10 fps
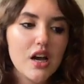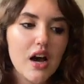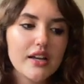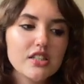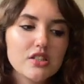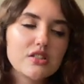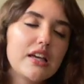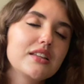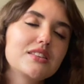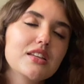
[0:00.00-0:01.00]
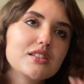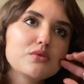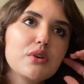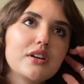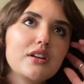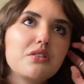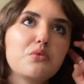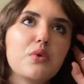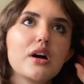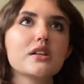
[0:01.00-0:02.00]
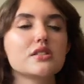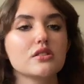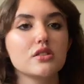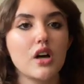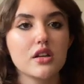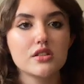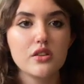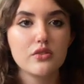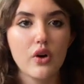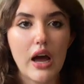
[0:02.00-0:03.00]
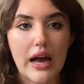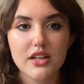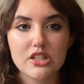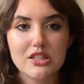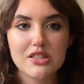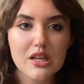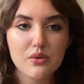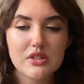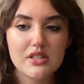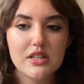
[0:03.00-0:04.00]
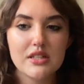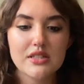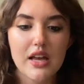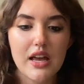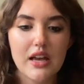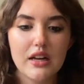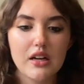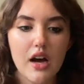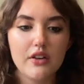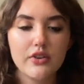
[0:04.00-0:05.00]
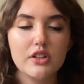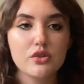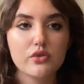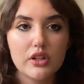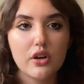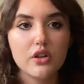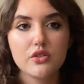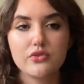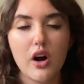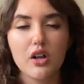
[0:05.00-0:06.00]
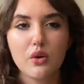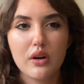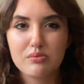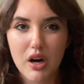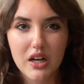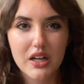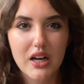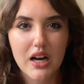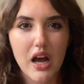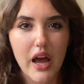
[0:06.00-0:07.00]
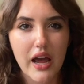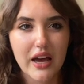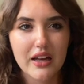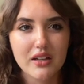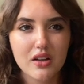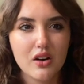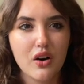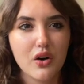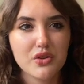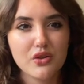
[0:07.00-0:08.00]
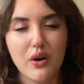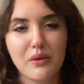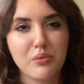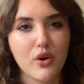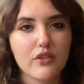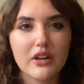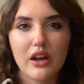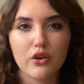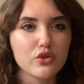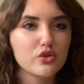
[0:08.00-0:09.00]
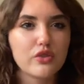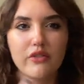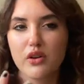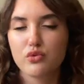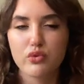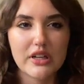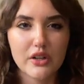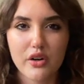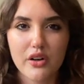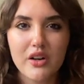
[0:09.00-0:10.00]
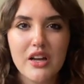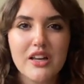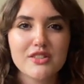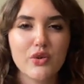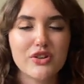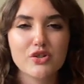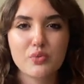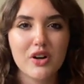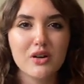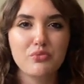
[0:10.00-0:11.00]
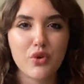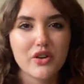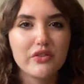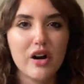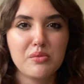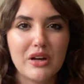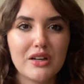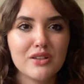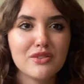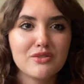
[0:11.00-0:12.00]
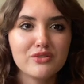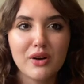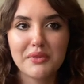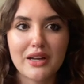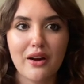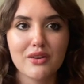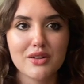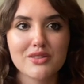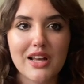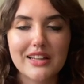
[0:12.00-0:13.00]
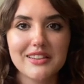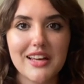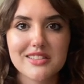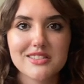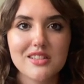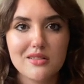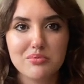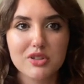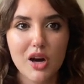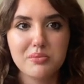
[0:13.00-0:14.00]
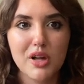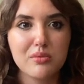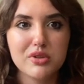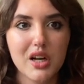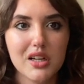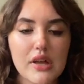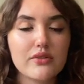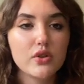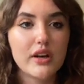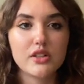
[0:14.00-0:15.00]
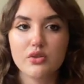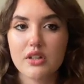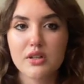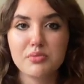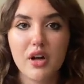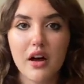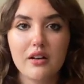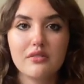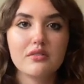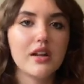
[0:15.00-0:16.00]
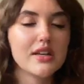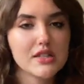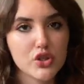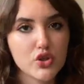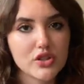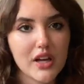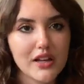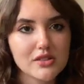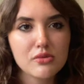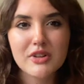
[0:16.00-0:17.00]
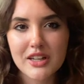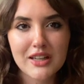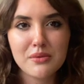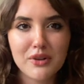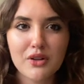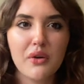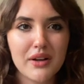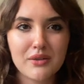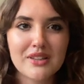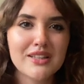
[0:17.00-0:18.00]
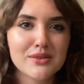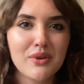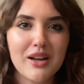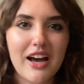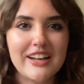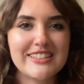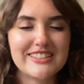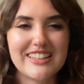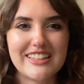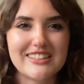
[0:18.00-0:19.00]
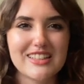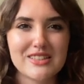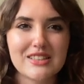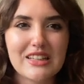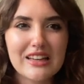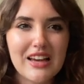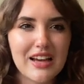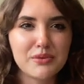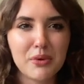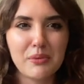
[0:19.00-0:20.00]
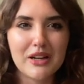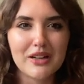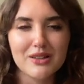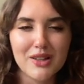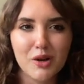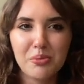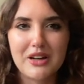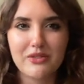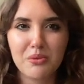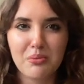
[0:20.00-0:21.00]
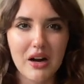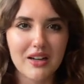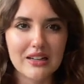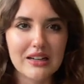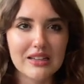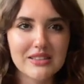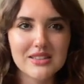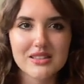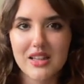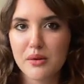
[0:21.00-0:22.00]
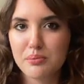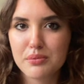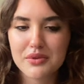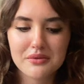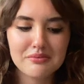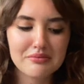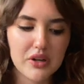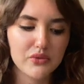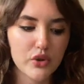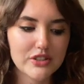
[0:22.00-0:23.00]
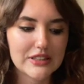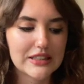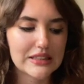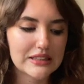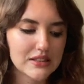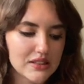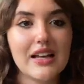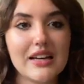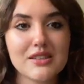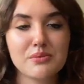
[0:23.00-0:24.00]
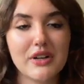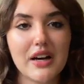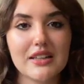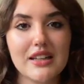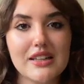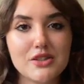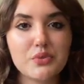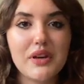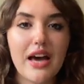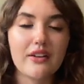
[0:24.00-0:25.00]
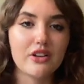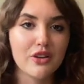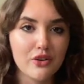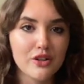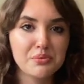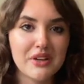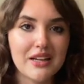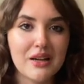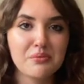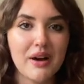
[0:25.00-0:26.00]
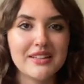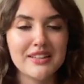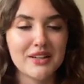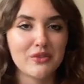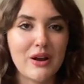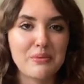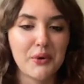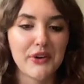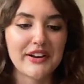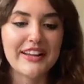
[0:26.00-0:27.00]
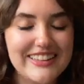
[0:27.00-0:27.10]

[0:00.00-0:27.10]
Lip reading: I just think this one was lots of action sequences, and I find those really hard to follow in manga. And also, I'm more of a character-driven reader, so I just wanted more development from the characters and less plot, plot, plot, even though I do think the plot is interesting. So I'm gonna keep going with this one. I just think this has put me in a little bit of a manga slump, unfortunately. Last but not least, we have A Curious Beginning by Deanna Raiborn.